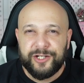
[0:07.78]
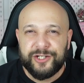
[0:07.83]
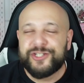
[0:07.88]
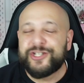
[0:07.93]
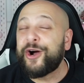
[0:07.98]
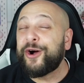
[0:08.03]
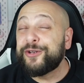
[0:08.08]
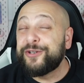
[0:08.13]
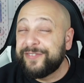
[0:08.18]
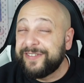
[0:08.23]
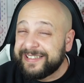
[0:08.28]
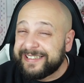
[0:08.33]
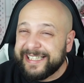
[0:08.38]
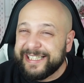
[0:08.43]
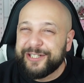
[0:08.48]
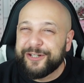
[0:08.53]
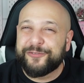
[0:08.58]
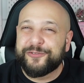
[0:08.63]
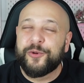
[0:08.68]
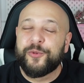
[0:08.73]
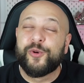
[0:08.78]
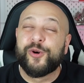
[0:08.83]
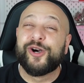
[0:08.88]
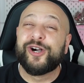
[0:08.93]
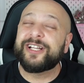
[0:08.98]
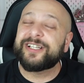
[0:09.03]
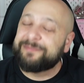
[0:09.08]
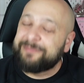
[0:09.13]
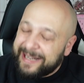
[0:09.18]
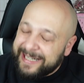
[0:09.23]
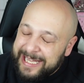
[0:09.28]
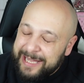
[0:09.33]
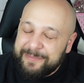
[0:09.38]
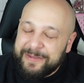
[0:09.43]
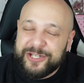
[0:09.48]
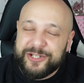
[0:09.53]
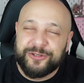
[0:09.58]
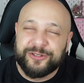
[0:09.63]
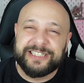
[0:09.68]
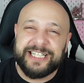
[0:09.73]
Ciao, Juventini of the world. My name
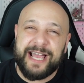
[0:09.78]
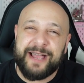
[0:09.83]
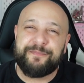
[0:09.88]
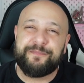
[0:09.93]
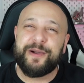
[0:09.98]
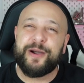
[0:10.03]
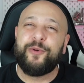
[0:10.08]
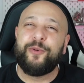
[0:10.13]
is Giuseppe.